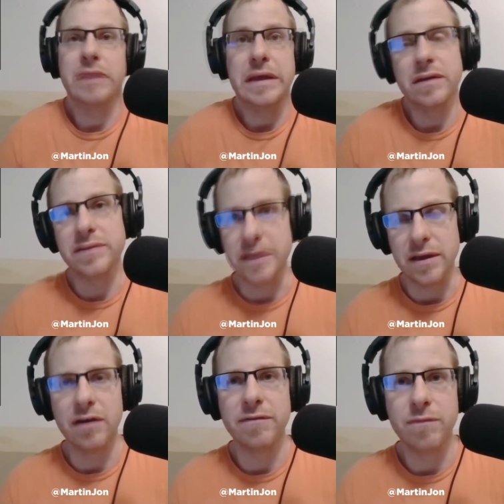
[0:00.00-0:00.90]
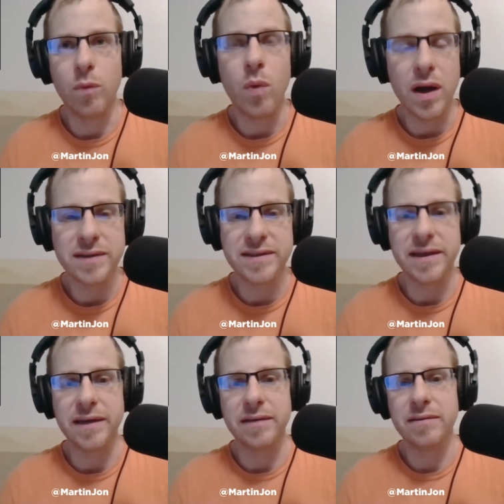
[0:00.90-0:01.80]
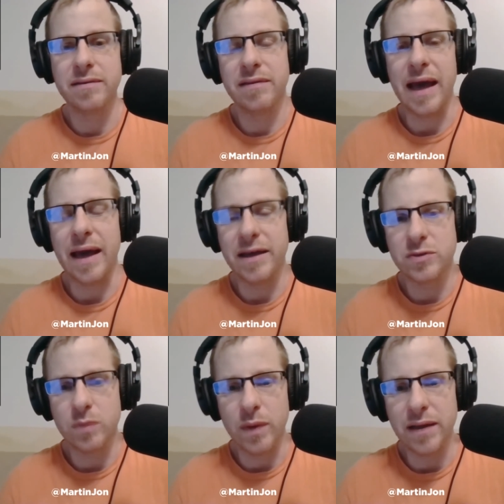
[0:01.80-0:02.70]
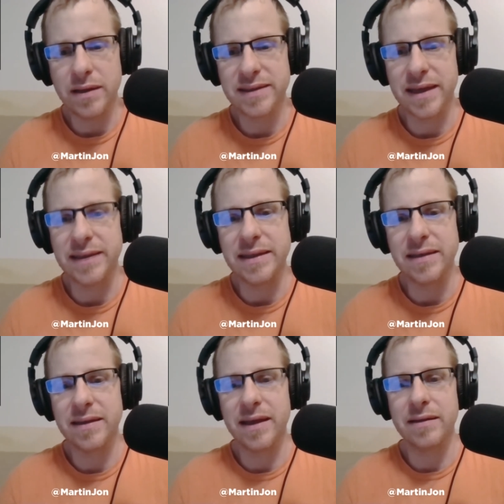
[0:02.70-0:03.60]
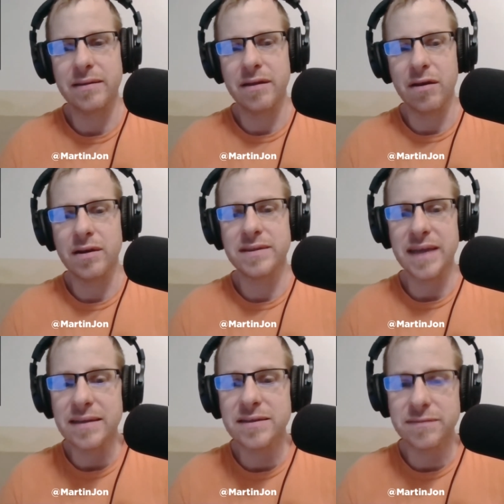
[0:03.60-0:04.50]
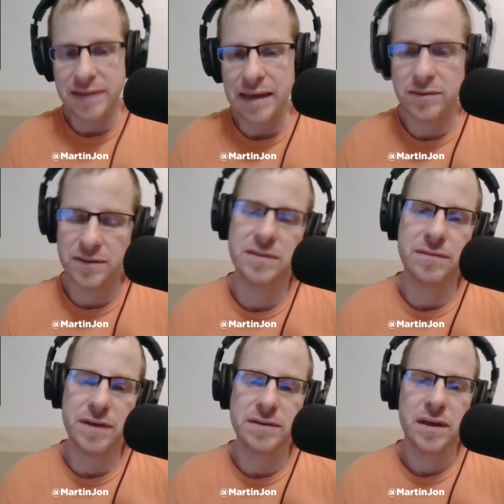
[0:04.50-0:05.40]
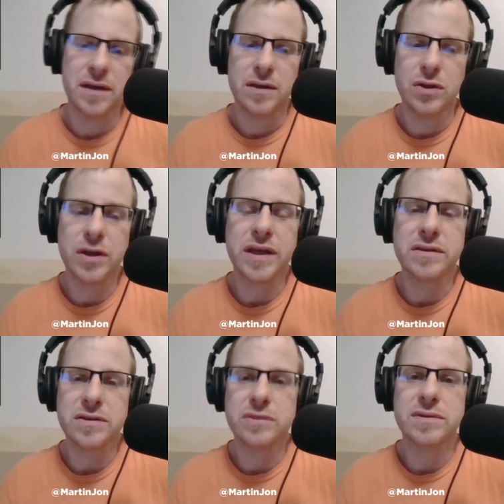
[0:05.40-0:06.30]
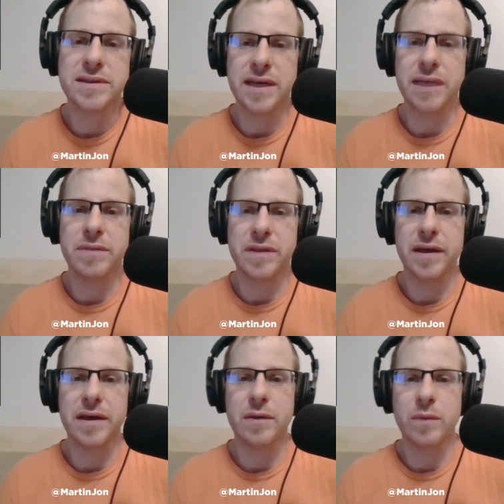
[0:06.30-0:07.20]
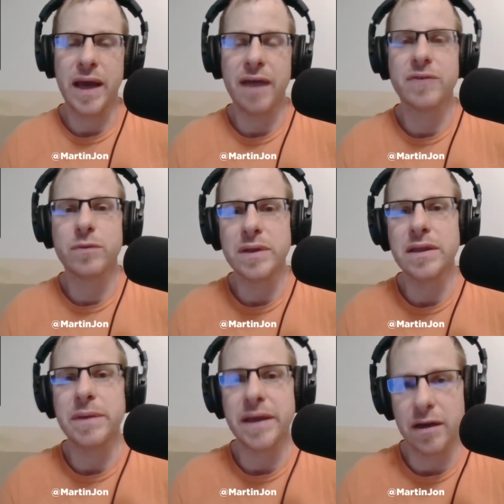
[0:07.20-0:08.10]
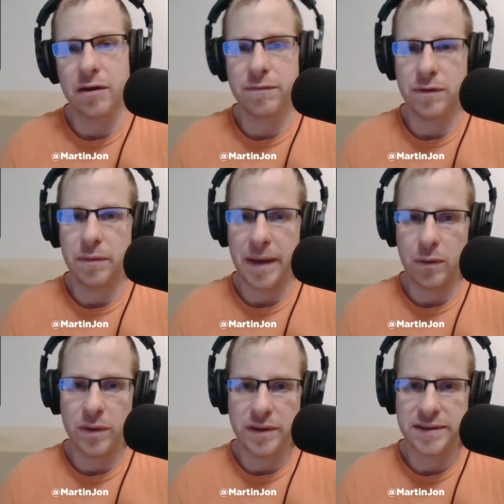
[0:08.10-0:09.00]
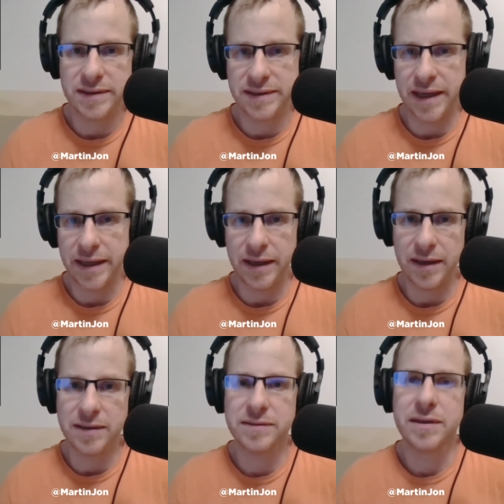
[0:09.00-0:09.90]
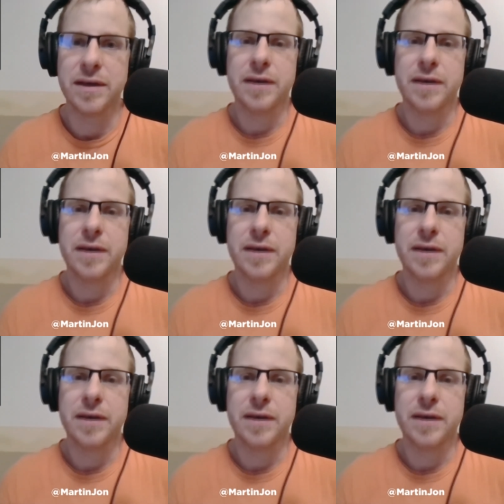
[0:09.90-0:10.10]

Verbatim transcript: guilty of wanting that as well, this idea that there are tens of thousands of us looking to do the same thing. And we have to really be careful about where this is taking us,